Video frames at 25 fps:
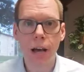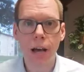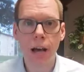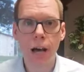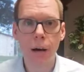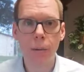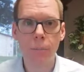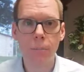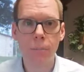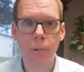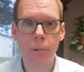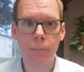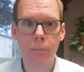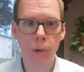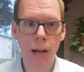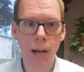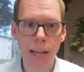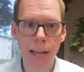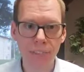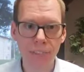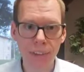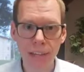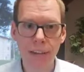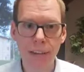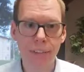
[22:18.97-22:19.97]
But Brian,
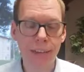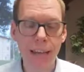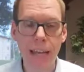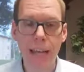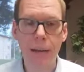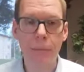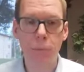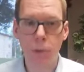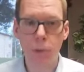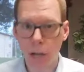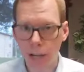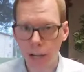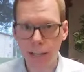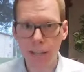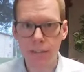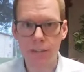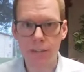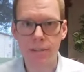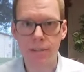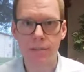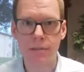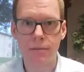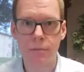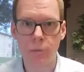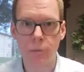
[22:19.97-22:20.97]
at the end of the day,
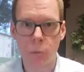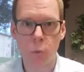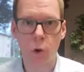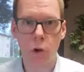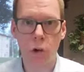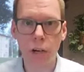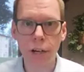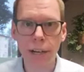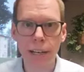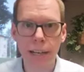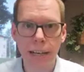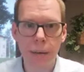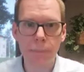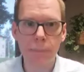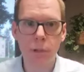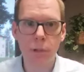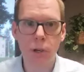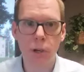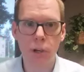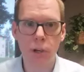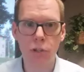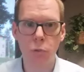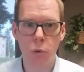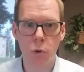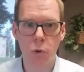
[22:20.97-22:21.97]
Brian's work and
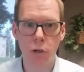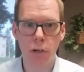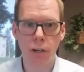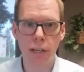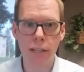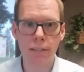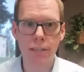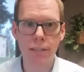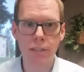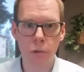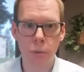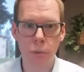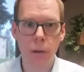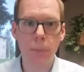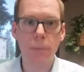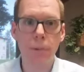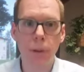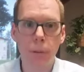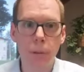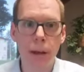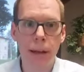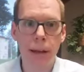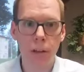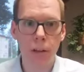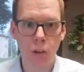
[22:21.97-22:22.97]
MDARD's work is to
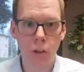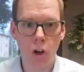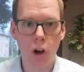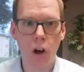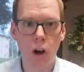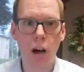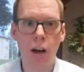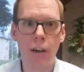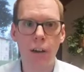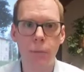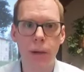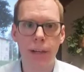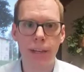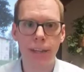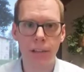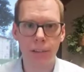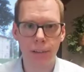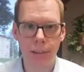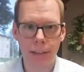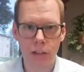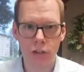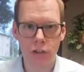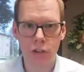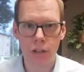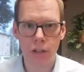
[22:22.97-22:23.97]
implement law and
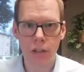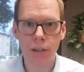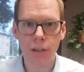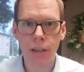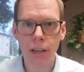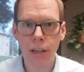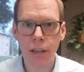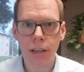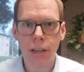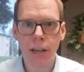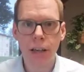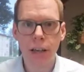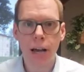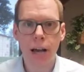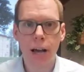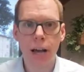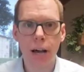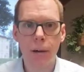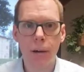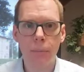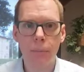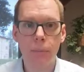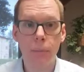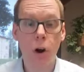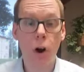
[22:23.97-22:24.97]
regulation.
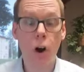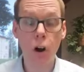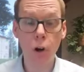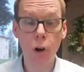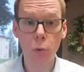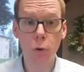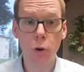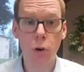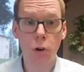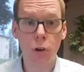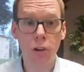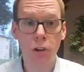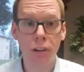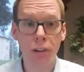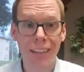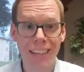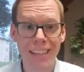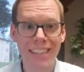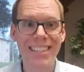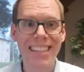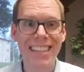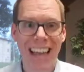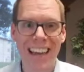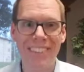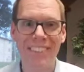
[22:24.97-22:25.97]
Our role
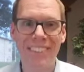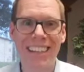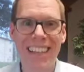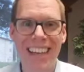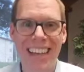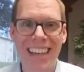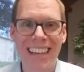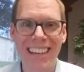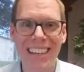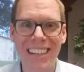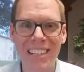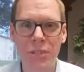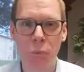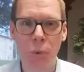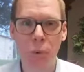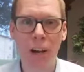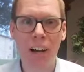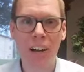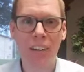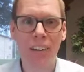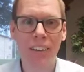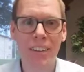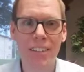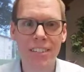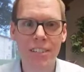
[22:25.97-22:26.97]
is to advocate as
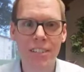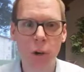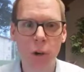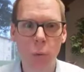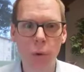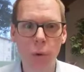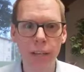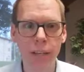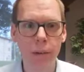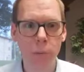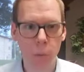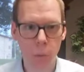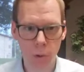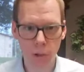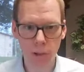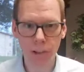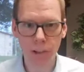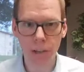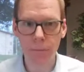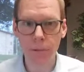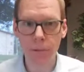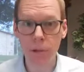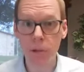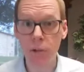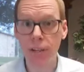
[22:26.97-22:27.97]
well. So we'll
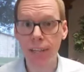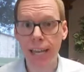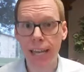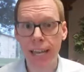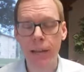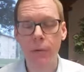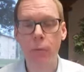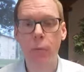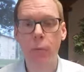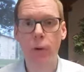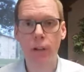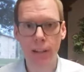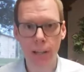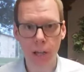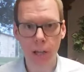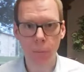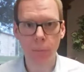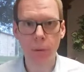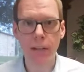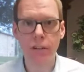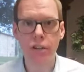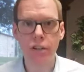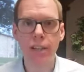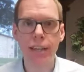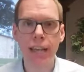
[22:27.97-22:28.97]
communicate, we'll help
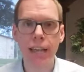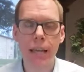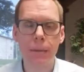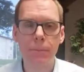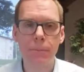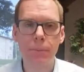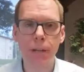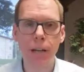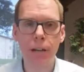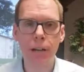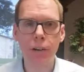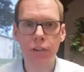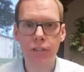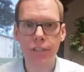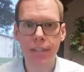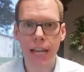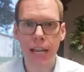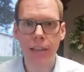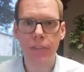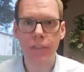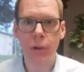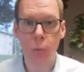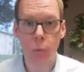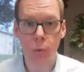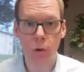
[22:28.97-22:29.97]
educate, but
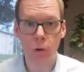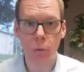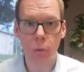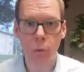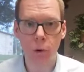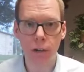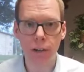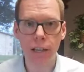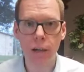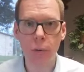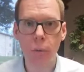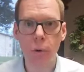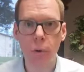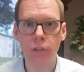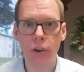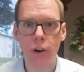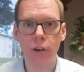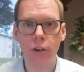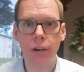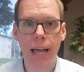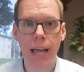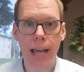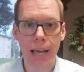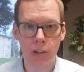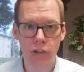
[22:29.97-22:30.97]
understand that we're working with our
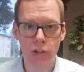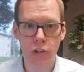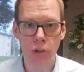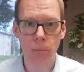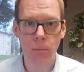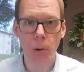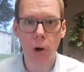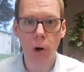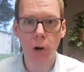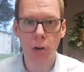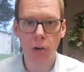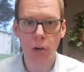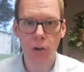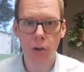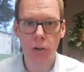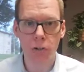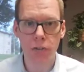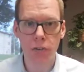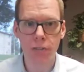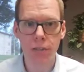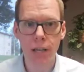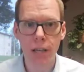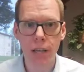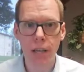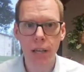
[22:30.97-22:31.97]
national
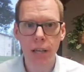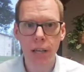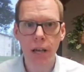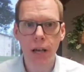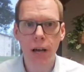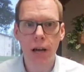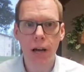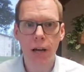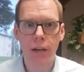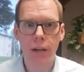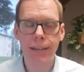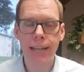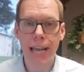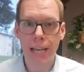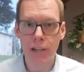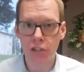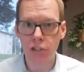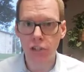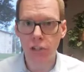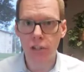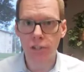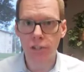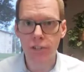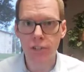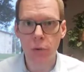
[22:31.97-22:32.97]
partners,
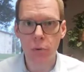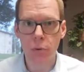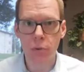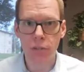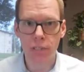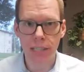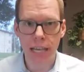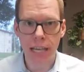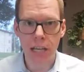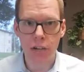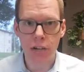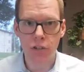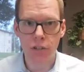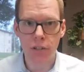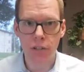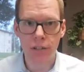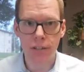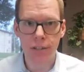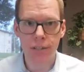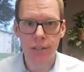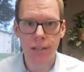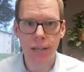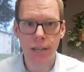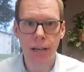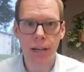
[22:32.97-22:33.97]
national
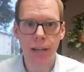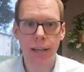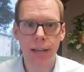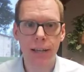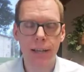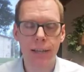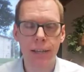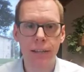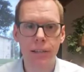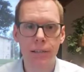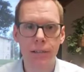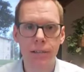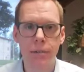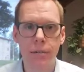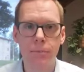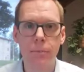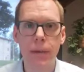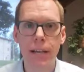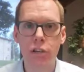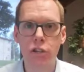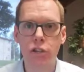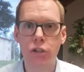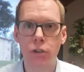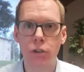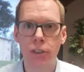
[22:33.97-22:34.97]
associations, to
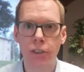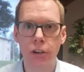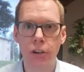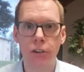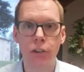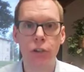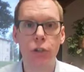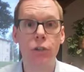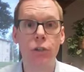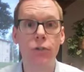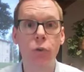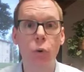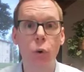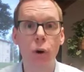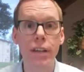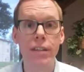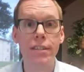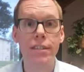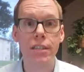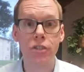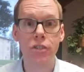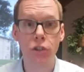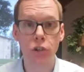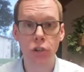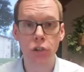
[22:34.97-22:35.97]
make sure that your
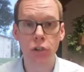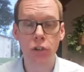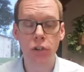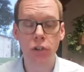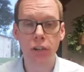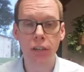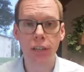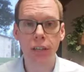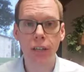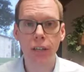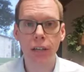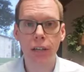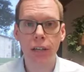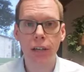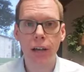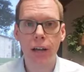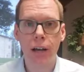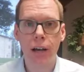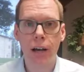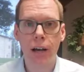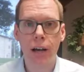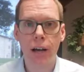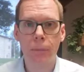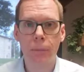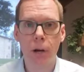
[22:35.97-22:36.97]
voice is heard
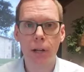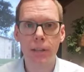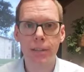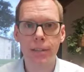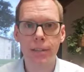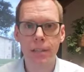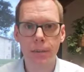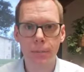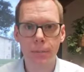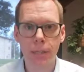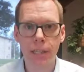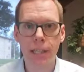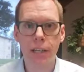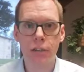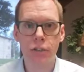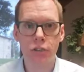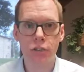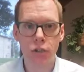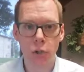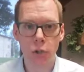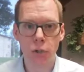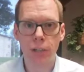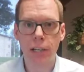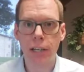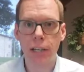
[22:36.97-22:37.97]
on some of the
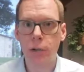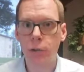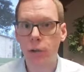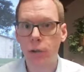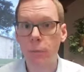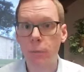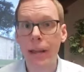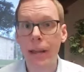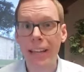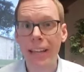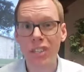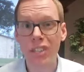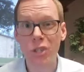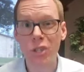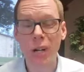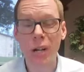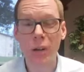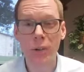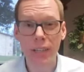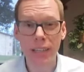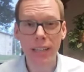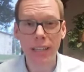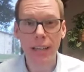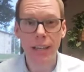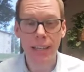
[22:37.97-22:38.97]
uncertainty that remains
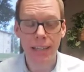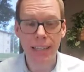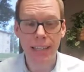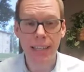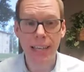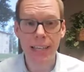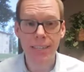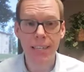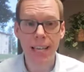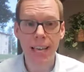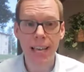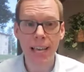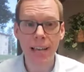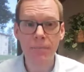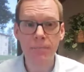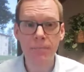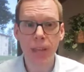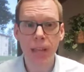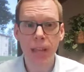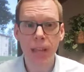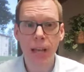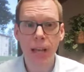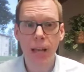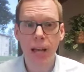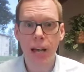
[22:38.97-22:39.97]
around ESA.
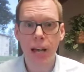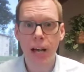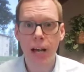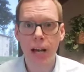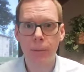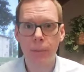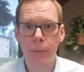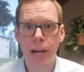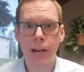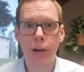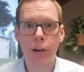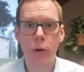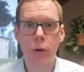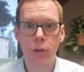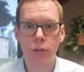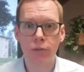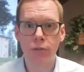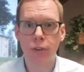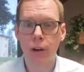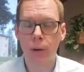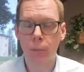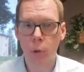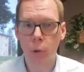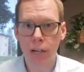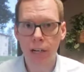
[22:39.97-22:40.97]
And I know the
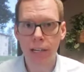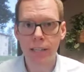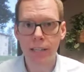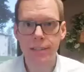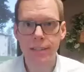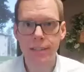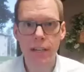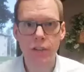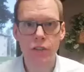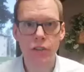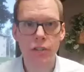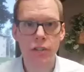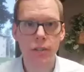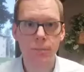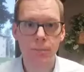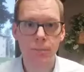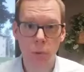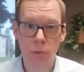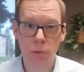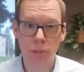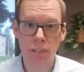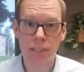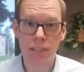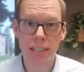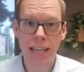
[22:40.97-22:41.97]
farm organizations at
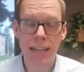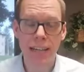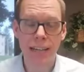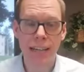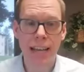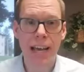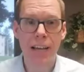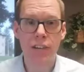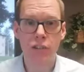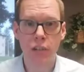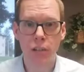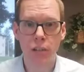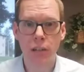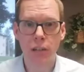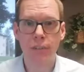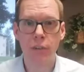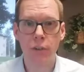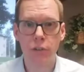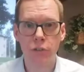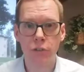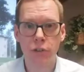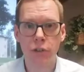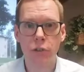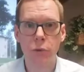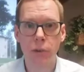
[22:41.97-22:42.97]
both the state and national
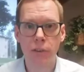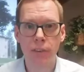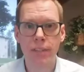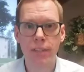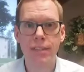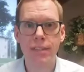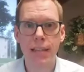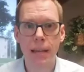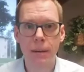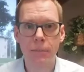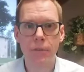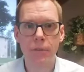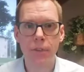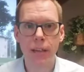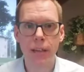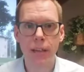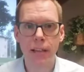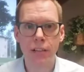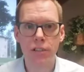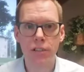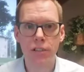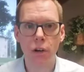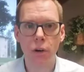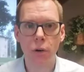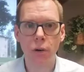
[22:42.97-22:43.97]
levels are doing the same
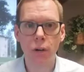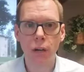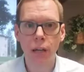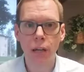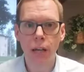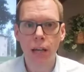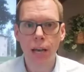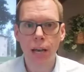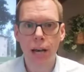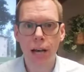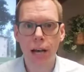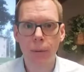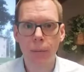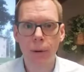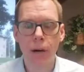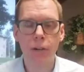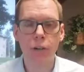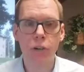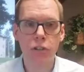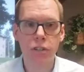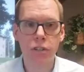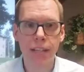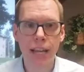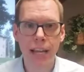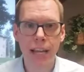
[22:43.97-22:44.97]
thing. So
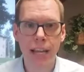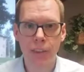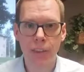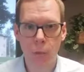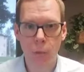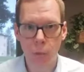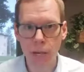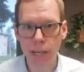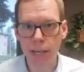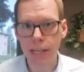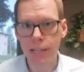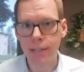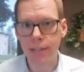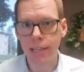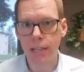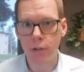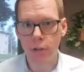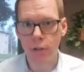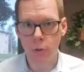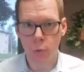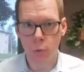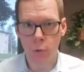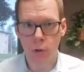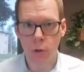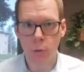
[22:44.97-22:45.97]
understand that we
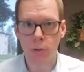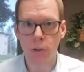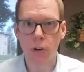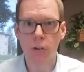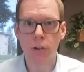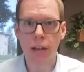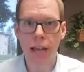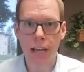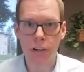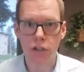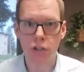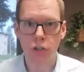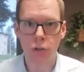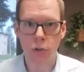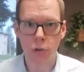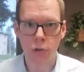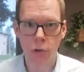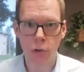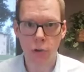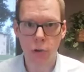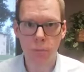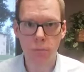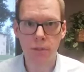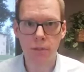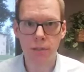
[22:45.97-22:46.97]
continue to work with our national
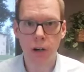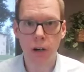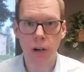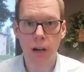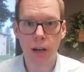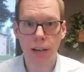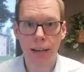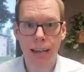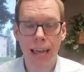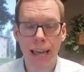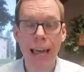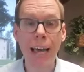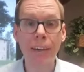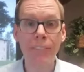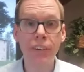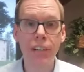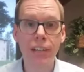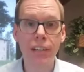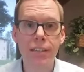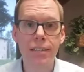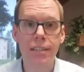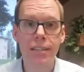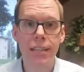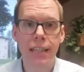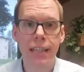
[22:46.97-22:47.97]
groups on
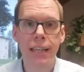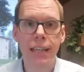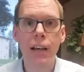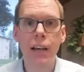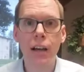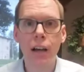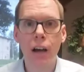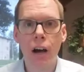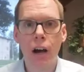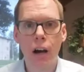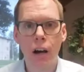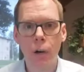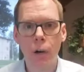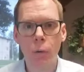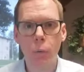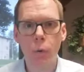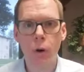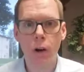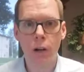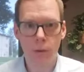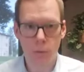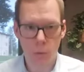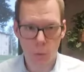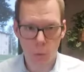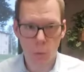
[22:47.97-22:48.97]
advocacy on
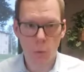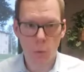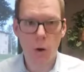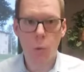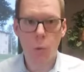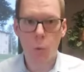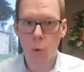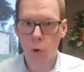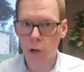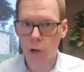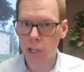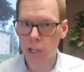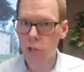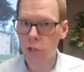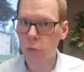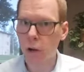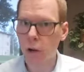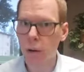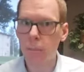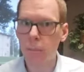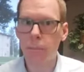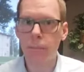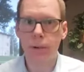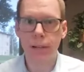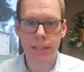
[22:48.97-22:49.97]
what works,
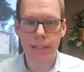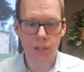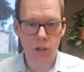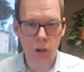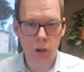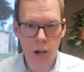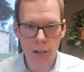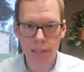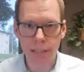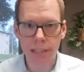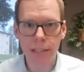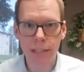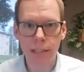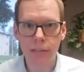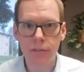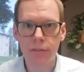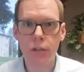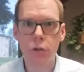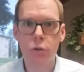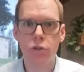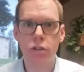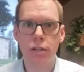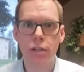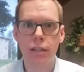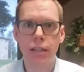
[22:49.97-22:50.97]
what is causing
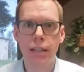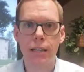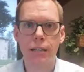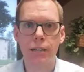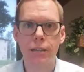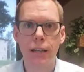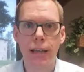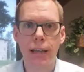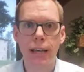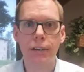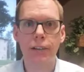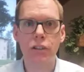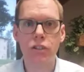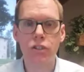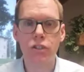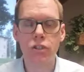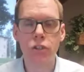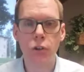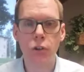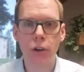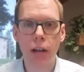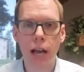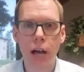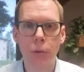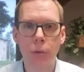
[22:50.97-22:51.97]
confusion and
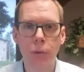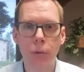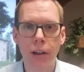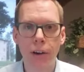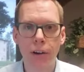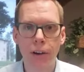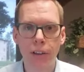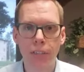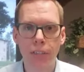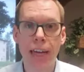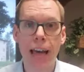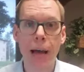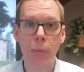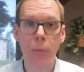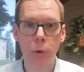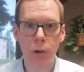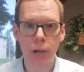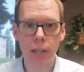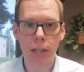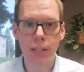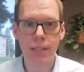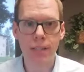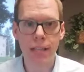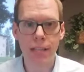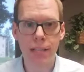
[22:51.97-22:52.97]
concern out there. That will
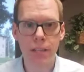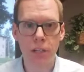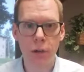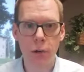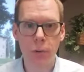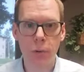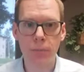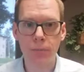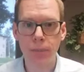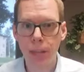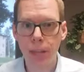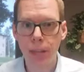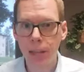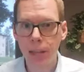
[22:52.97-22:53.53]
continue.